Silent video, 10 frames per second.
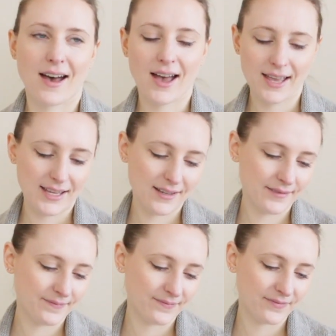I
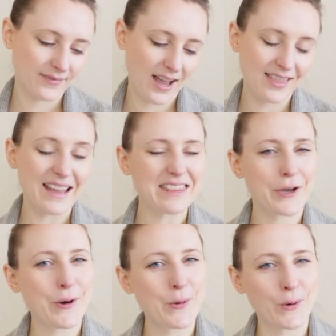like the
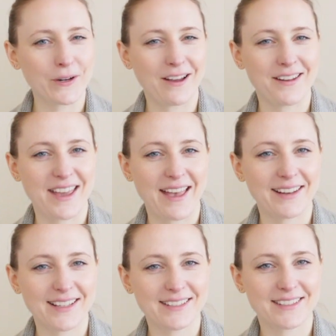cord on
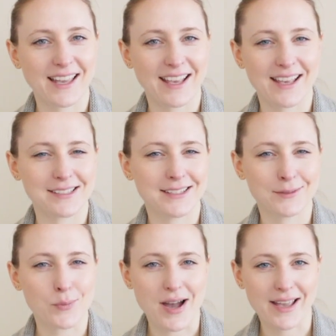Addies, I guess,
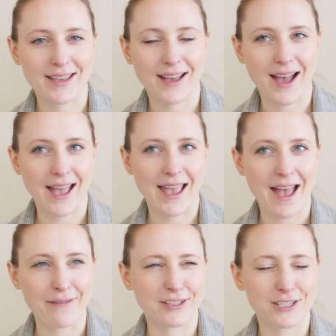is why I
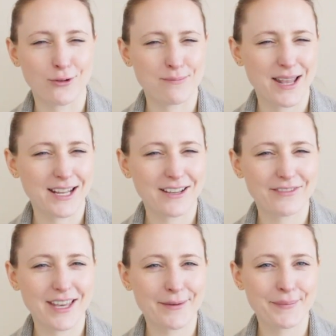have so many
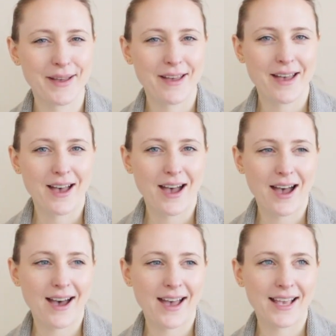of them.
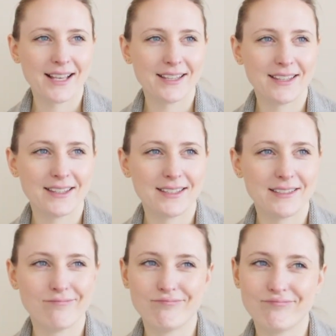
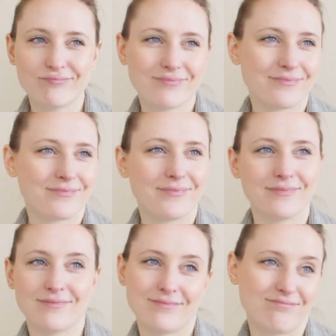I
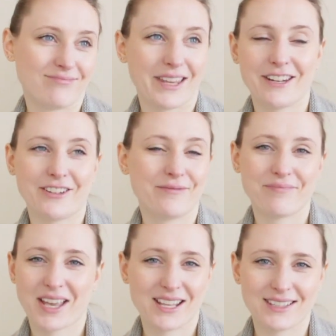know,
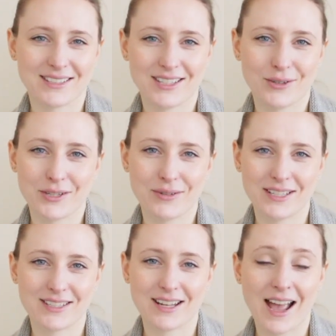I guess that's the only
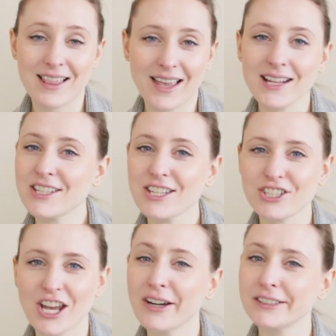reason. I like the
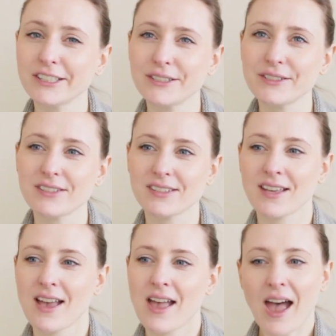Chow-Goos.
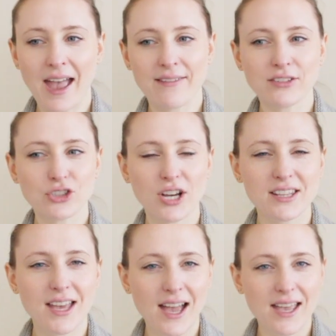I haven't
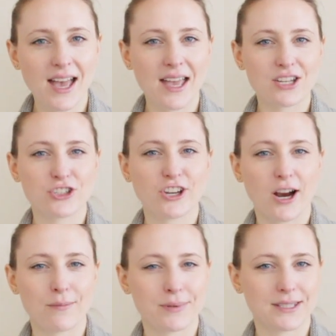tried the Hiya
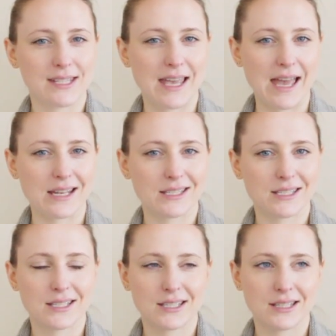Sharps
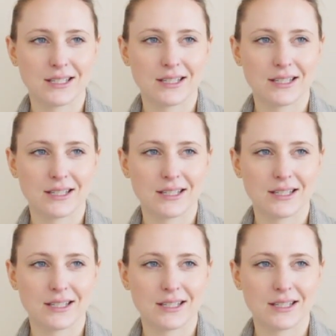yet.